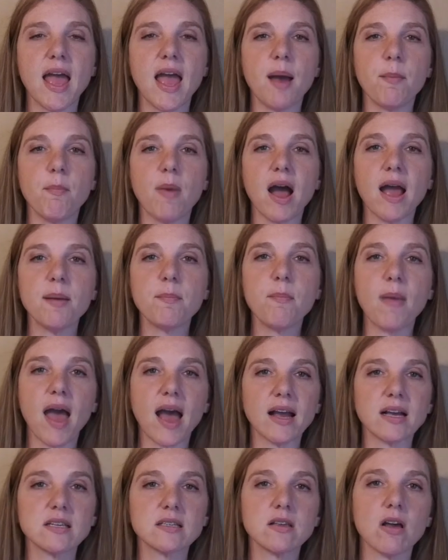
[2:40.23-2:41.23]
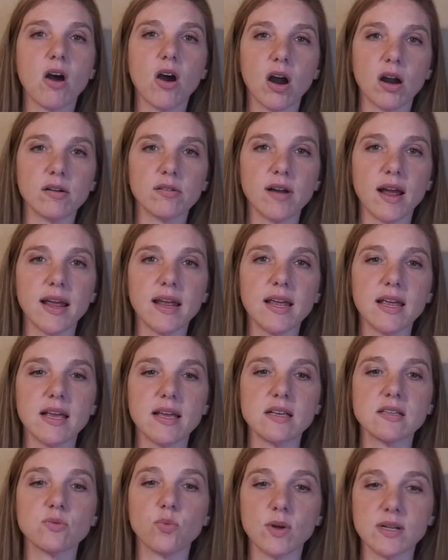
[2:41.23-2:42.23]
and my max heart rate
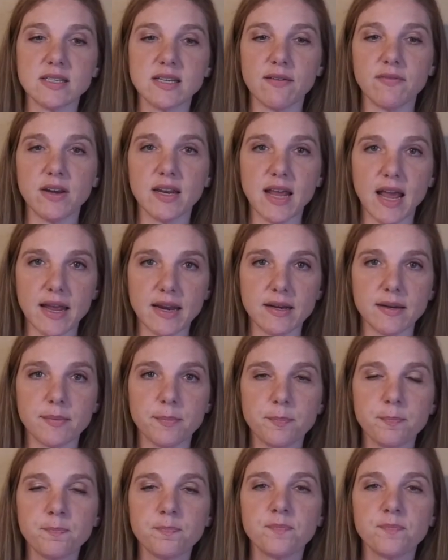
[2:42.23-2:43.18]
is 178.